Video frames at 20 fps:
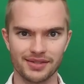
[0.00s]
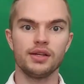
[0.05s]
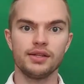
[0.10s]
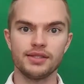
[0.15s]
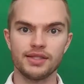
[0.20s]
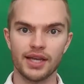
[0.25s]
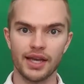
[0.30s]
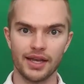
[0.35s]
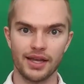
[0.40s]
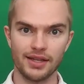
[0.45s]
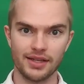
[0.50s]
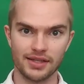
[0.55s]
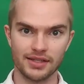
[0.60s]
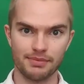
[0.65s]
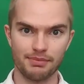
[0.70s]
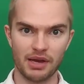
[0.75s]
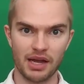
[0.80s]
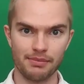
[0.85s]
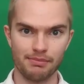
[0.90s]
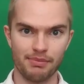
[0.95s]
Taking his
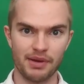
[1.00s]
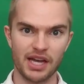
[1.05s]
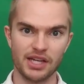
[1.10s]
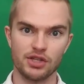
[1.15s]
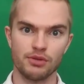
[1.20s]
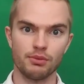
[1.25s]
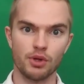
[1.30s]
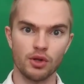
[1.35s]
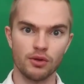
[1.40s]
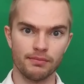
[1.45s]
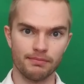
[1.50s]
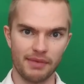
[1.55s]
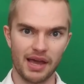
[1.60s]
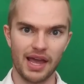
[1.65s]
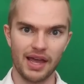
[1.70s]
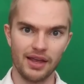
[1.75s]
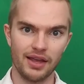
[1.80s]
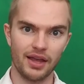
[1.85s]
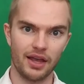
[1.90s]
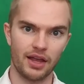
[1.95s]
pet badger mole
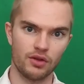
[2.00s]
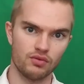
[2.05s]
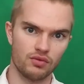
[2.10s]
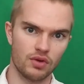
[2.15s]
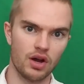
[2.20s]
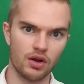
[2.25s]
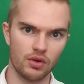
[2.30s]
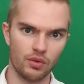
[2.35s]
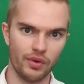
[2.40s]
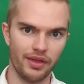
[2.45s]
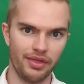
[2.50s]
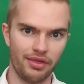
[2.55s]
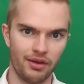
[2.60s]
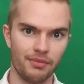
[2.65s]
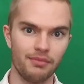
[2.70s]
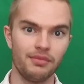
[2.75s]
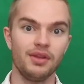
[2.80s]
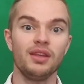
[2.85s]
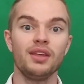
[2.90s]
Mang and Rong with him,